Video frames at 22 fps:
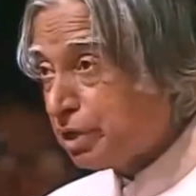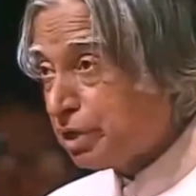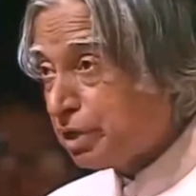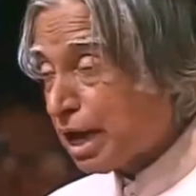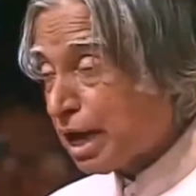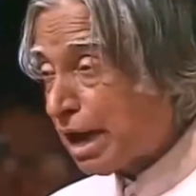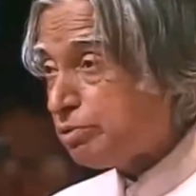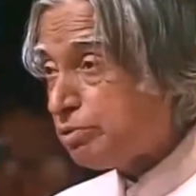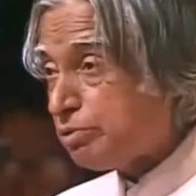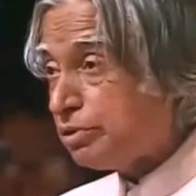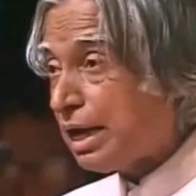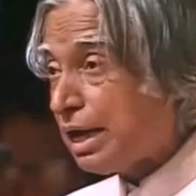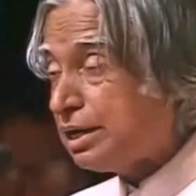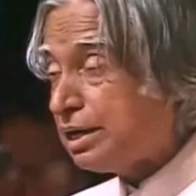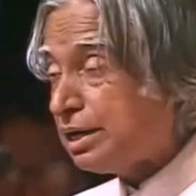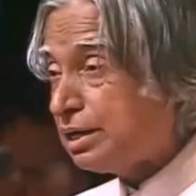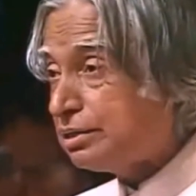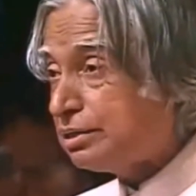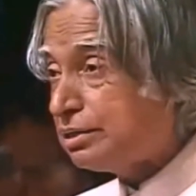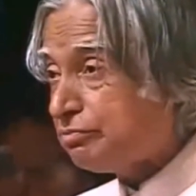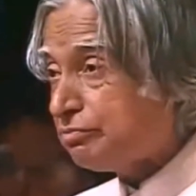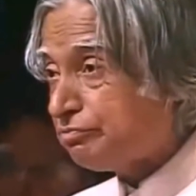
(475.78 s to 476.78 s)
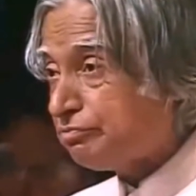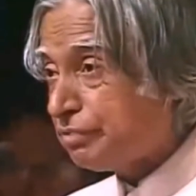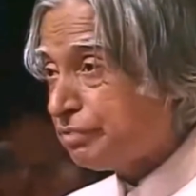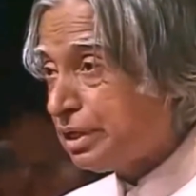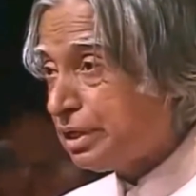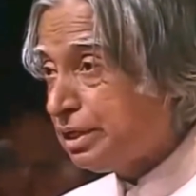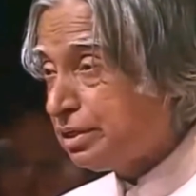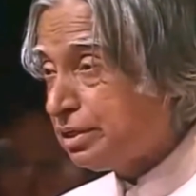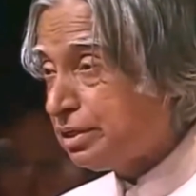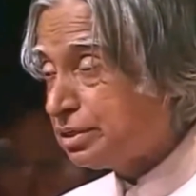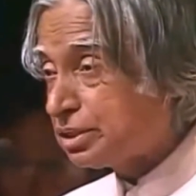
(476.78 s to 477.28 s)
We have to handle the
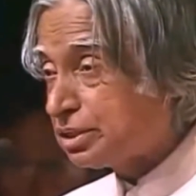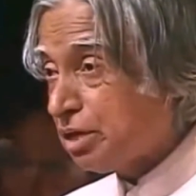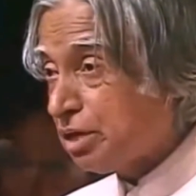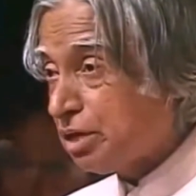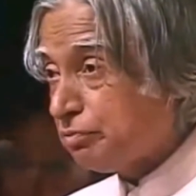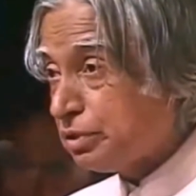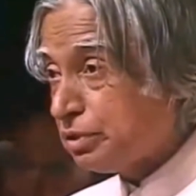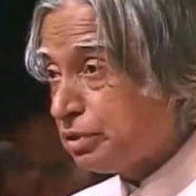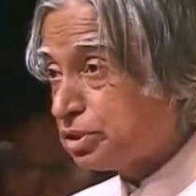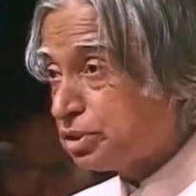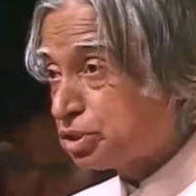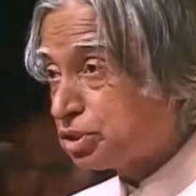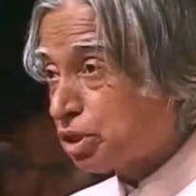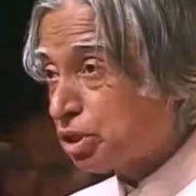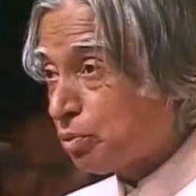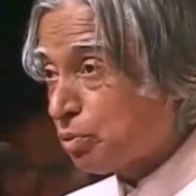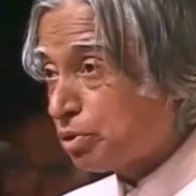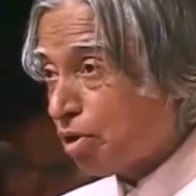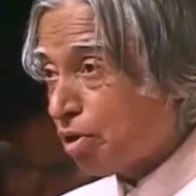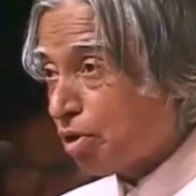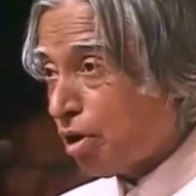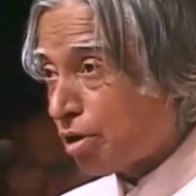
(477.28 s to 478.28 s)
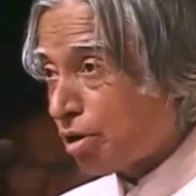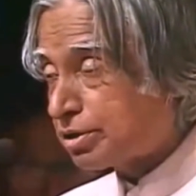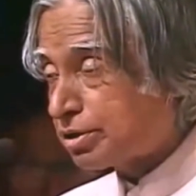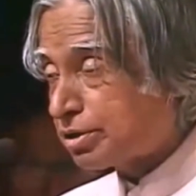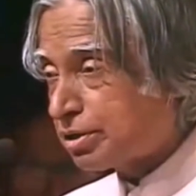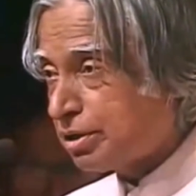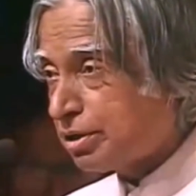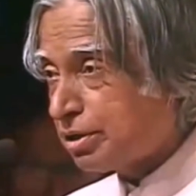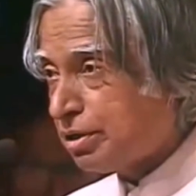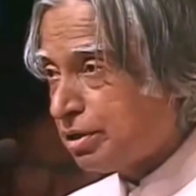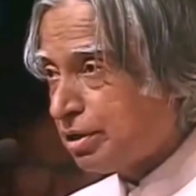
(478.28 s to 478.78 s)
failures with stout
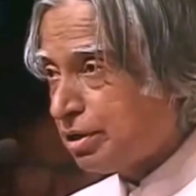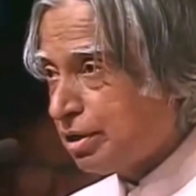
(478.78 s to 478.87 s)
heart.